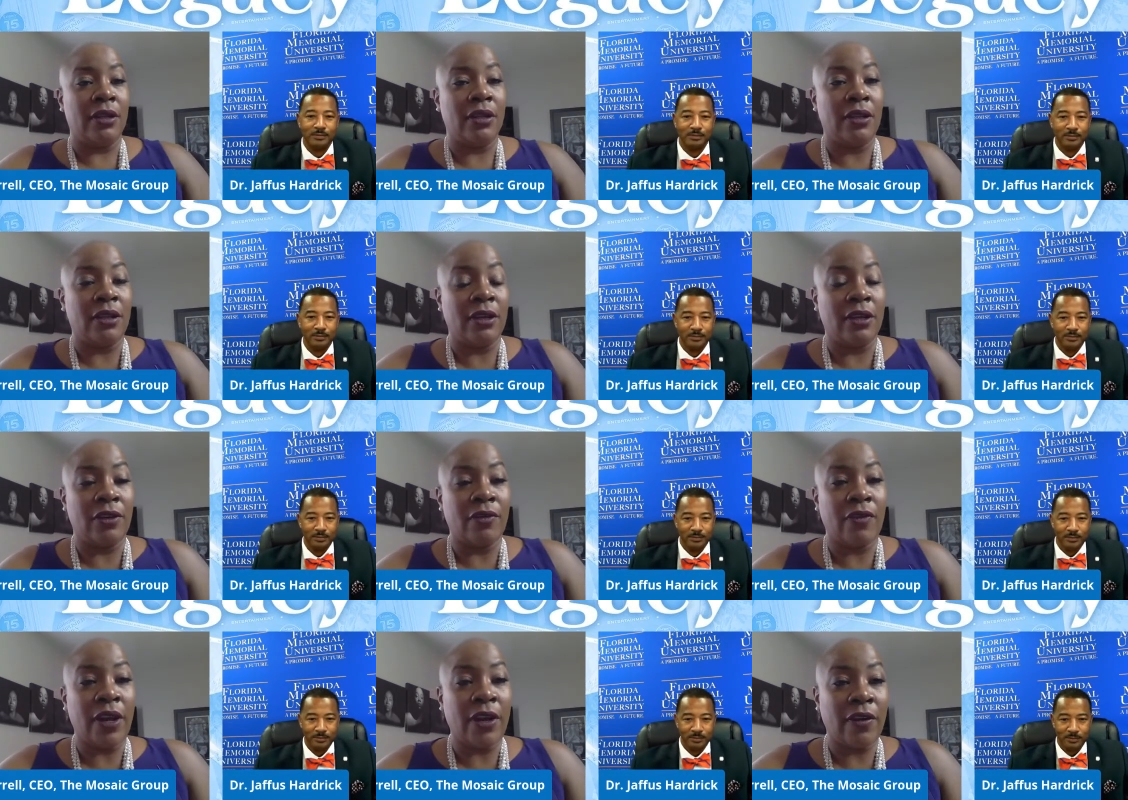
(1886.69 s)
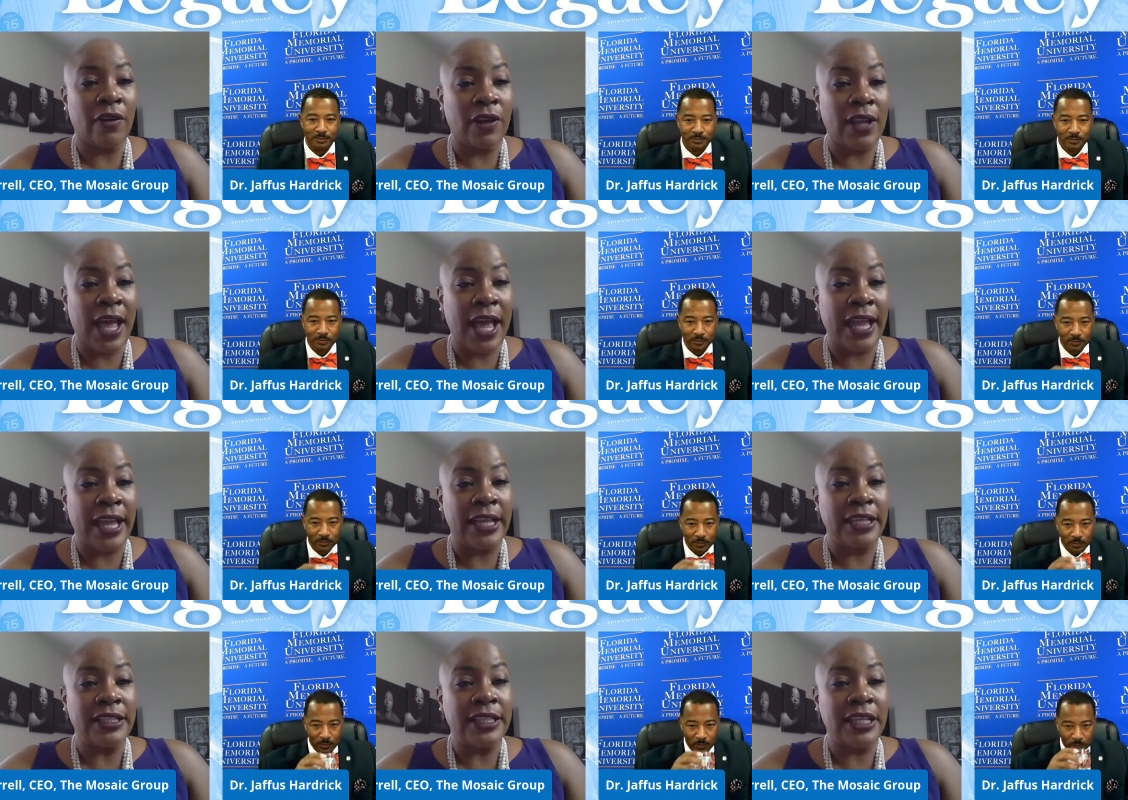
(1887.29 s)
Speaker 1: the Greater
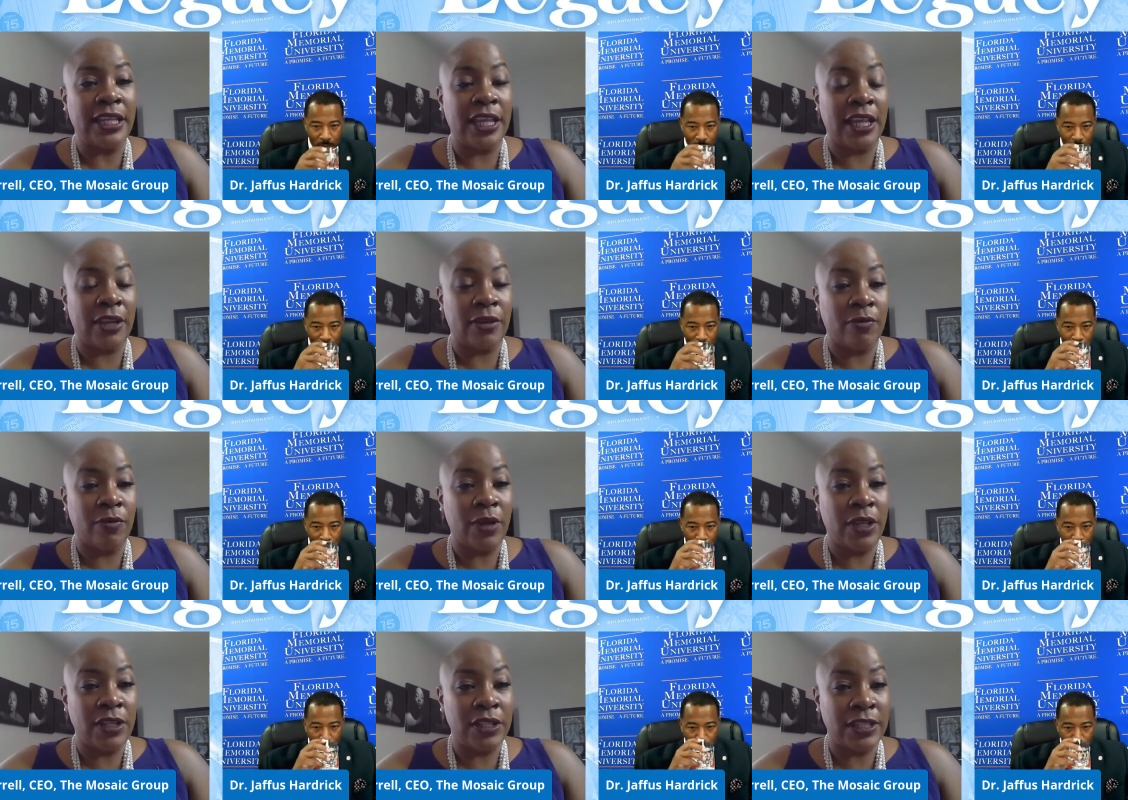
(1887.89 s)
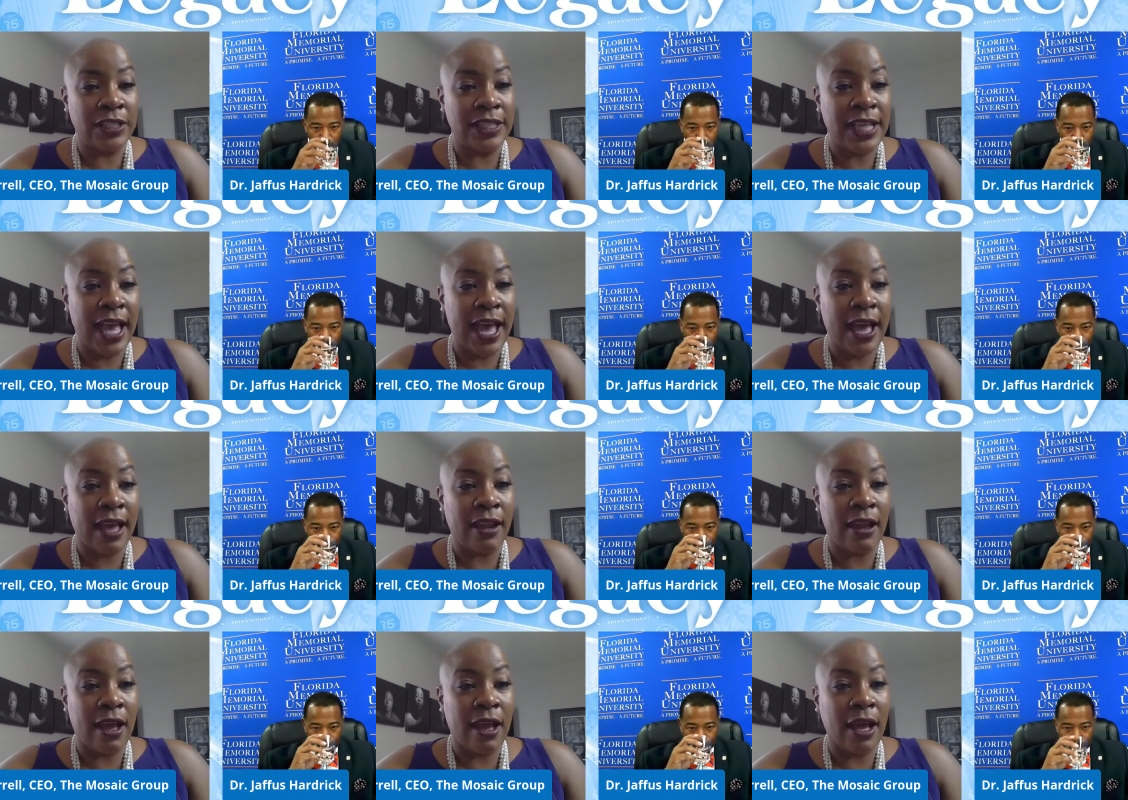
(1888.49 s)
Alliance, and then we just
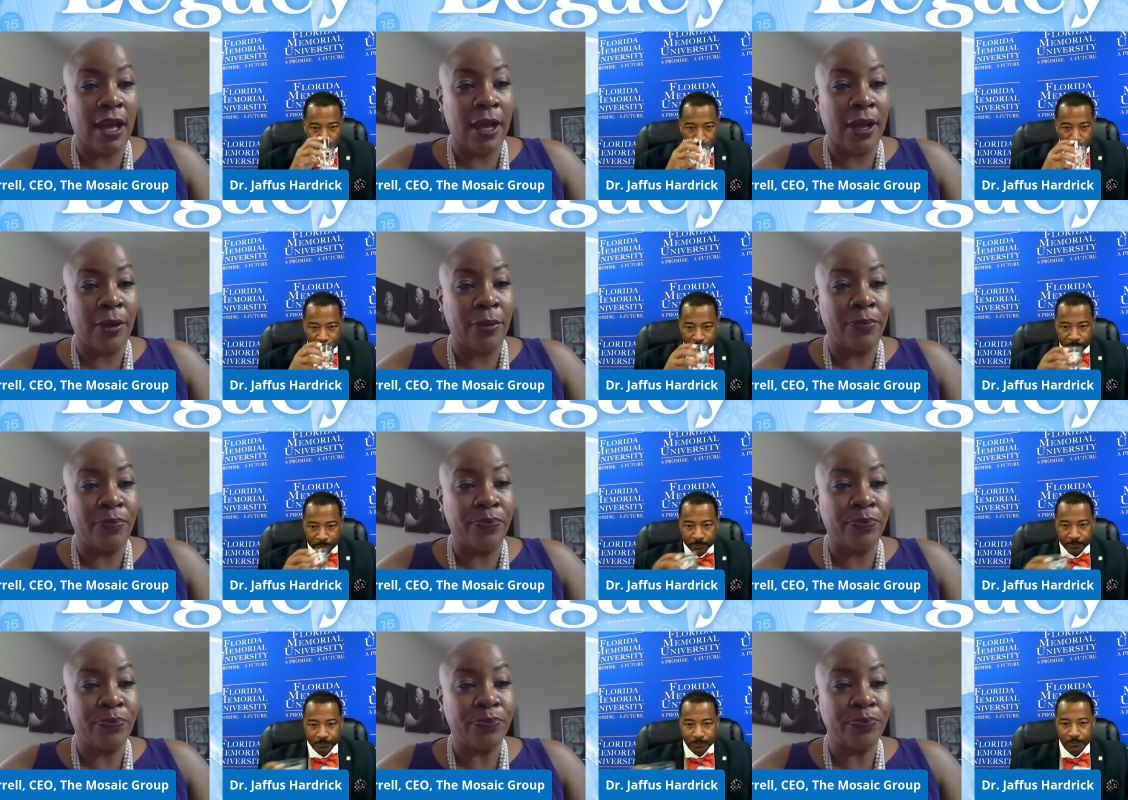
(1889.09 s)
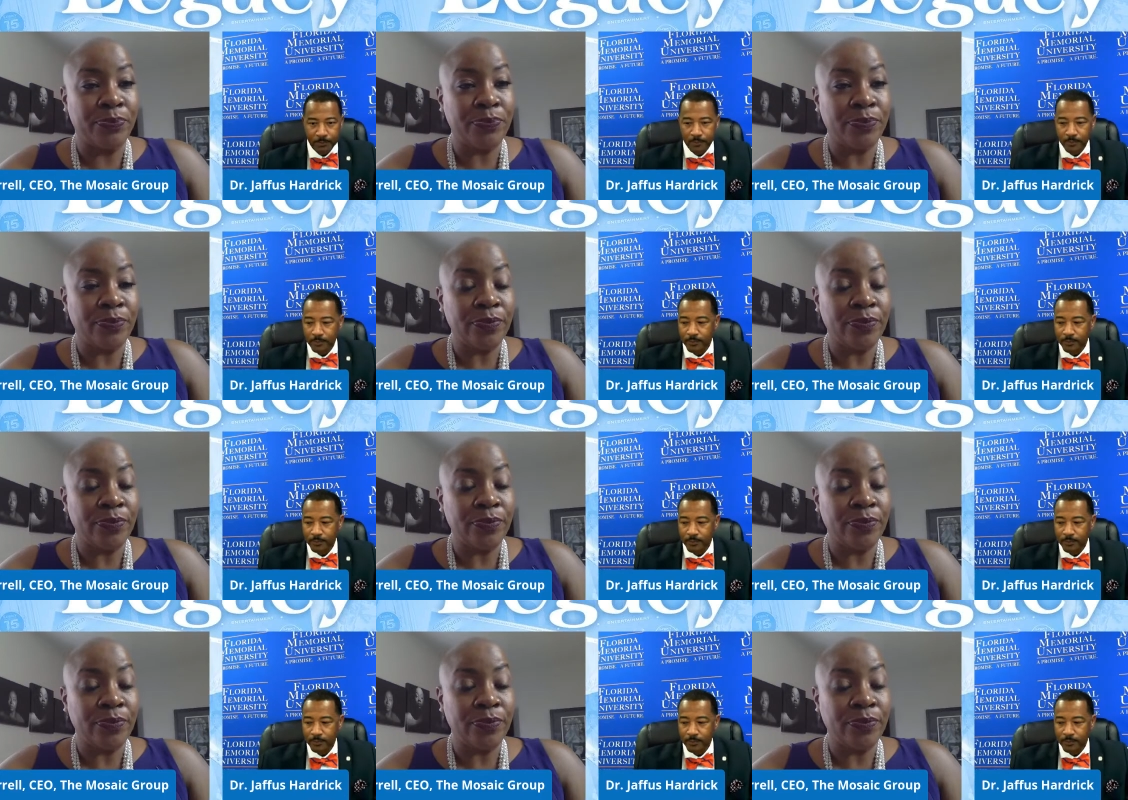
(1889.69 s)
had um,